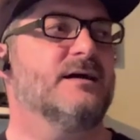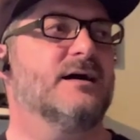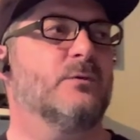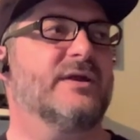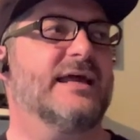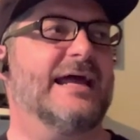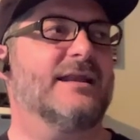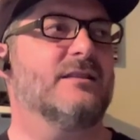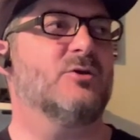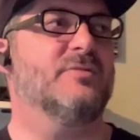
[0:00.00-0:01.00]
We kind of
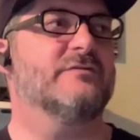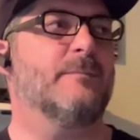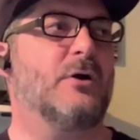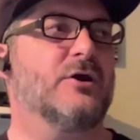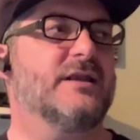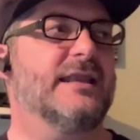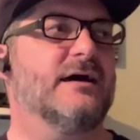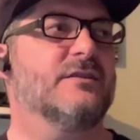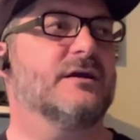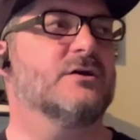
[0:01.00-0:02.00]
had a little bit of a party
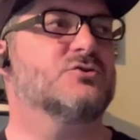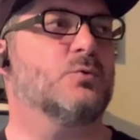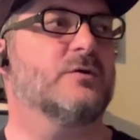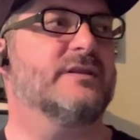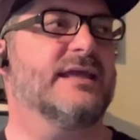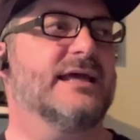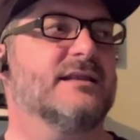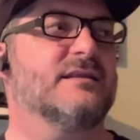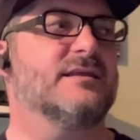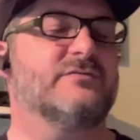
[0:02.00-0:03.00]
down there toward the
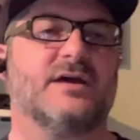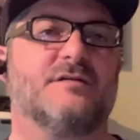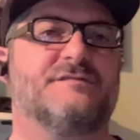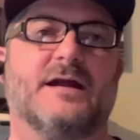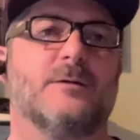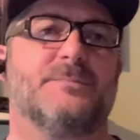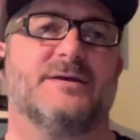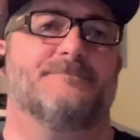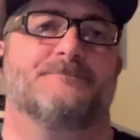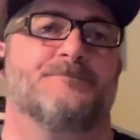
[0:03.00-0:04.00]
end. They've got a fire
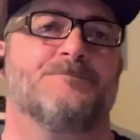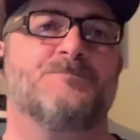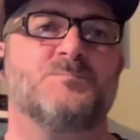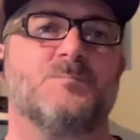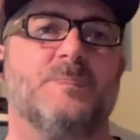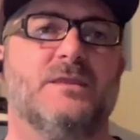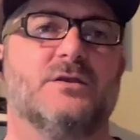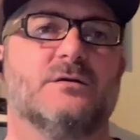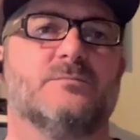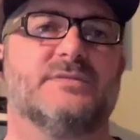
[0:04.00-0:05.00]
pit,
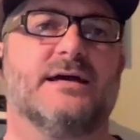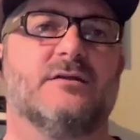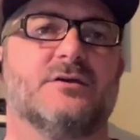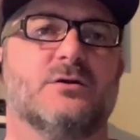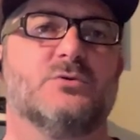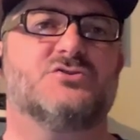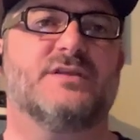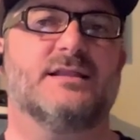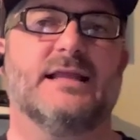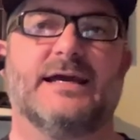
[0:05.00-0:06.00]
down there, which
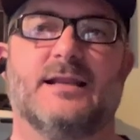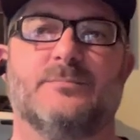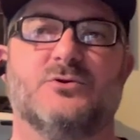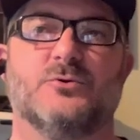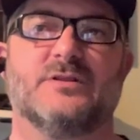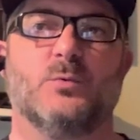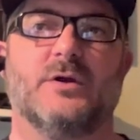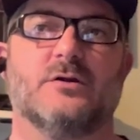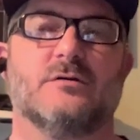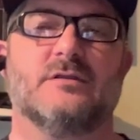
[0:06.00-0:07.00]
they light up during the
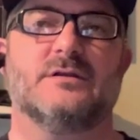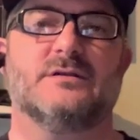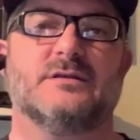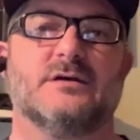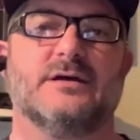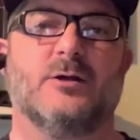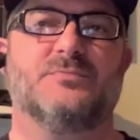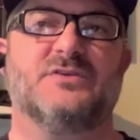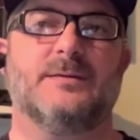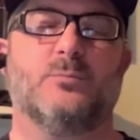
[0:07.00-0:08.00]
winter that
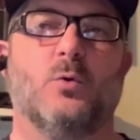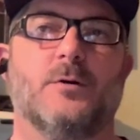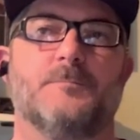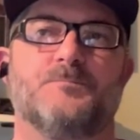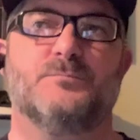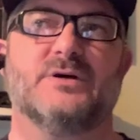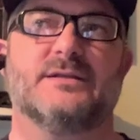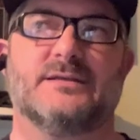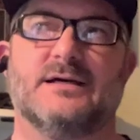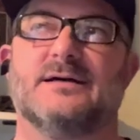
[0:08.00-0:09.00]
helps keep warm. But,
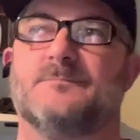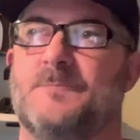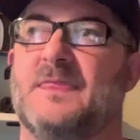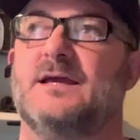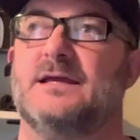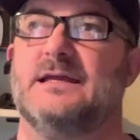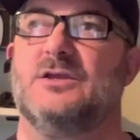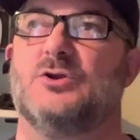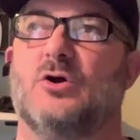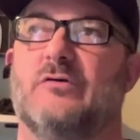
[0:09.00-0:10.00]

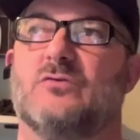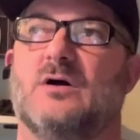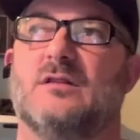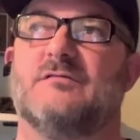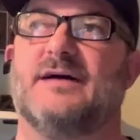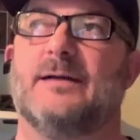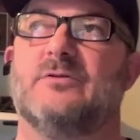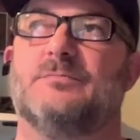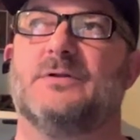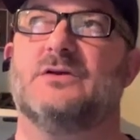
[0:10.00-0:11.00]
overall, the vibe of
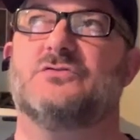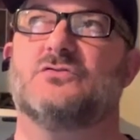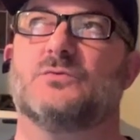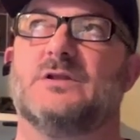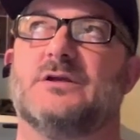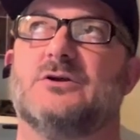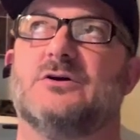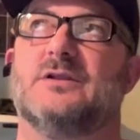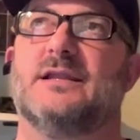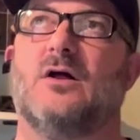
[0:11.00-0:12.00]
the place was really
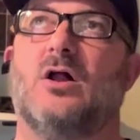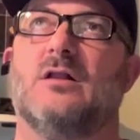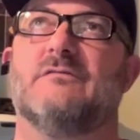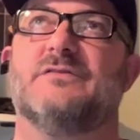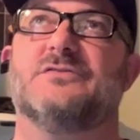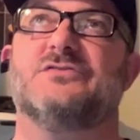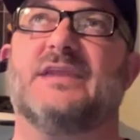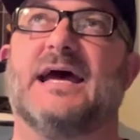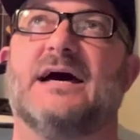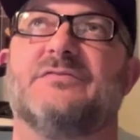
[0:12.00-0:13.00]
good, and all of the
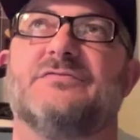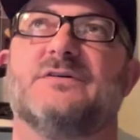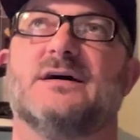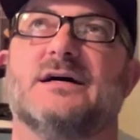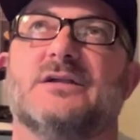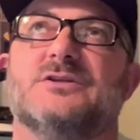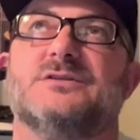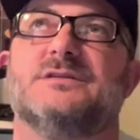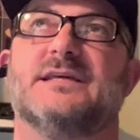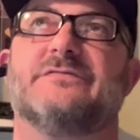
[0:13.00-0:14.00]
staff
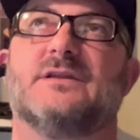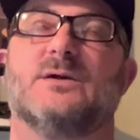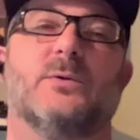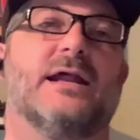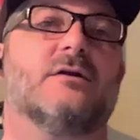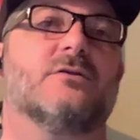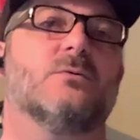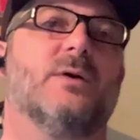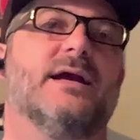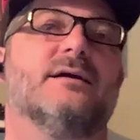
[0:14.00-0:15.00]
definitely went out of their
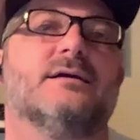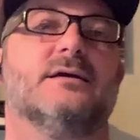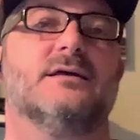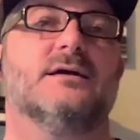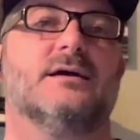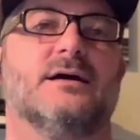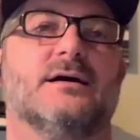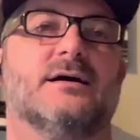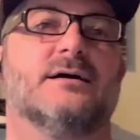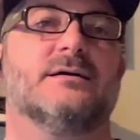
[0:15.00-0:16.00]
way
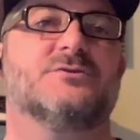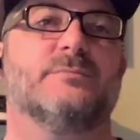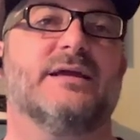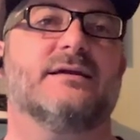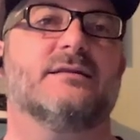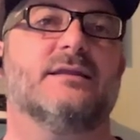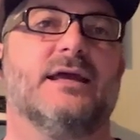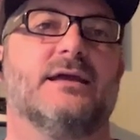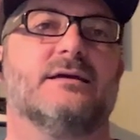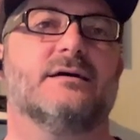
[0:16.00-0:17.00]
to make it
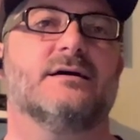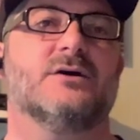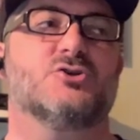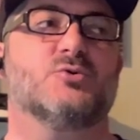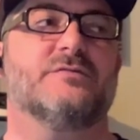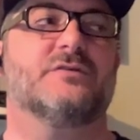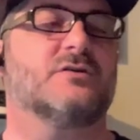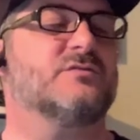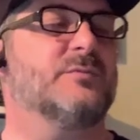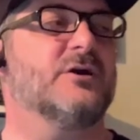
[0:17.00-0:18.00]
a terrific
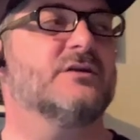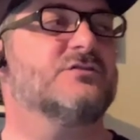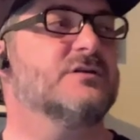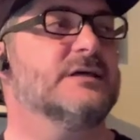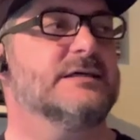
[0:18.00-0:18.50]
experience.